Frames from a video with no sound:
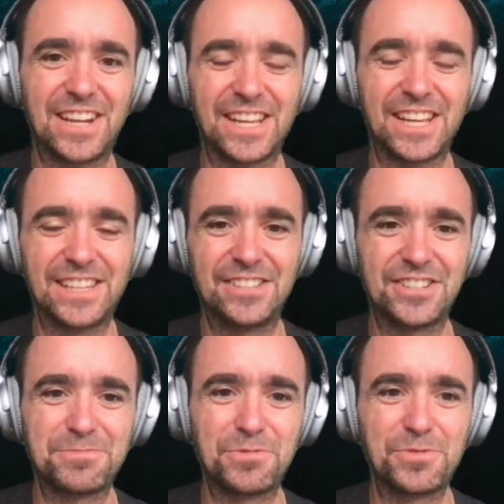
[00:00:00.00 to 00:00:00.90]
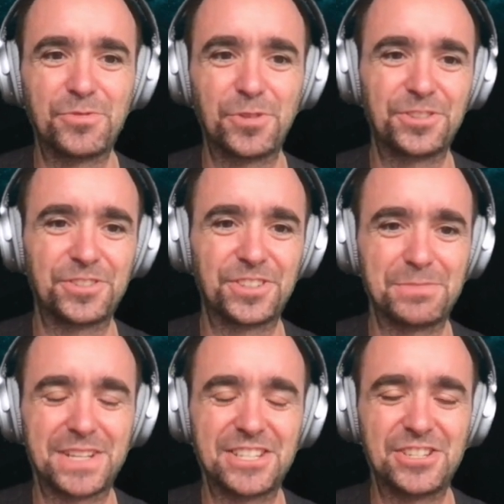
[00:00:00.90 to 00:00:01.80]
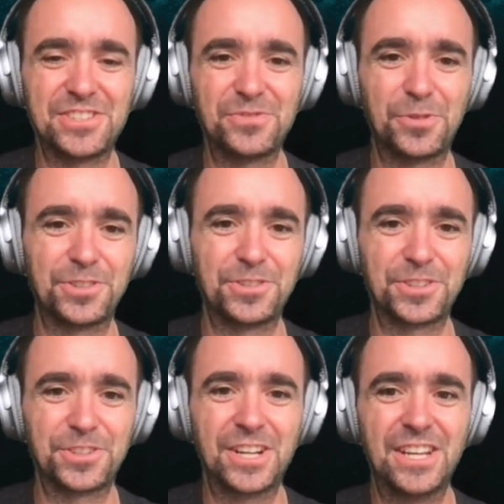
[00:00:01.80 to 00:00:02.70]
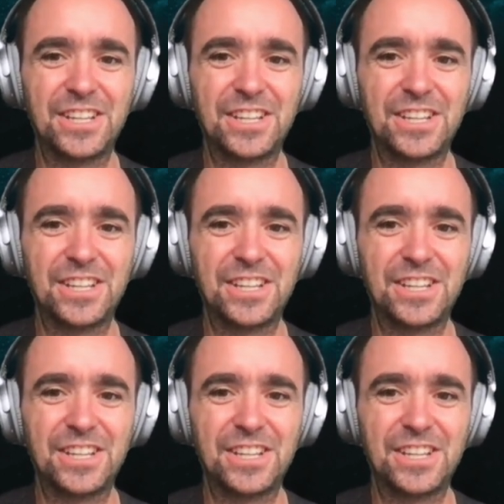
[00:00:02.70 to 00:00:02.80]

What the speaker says: like the address book folder, the messages folder,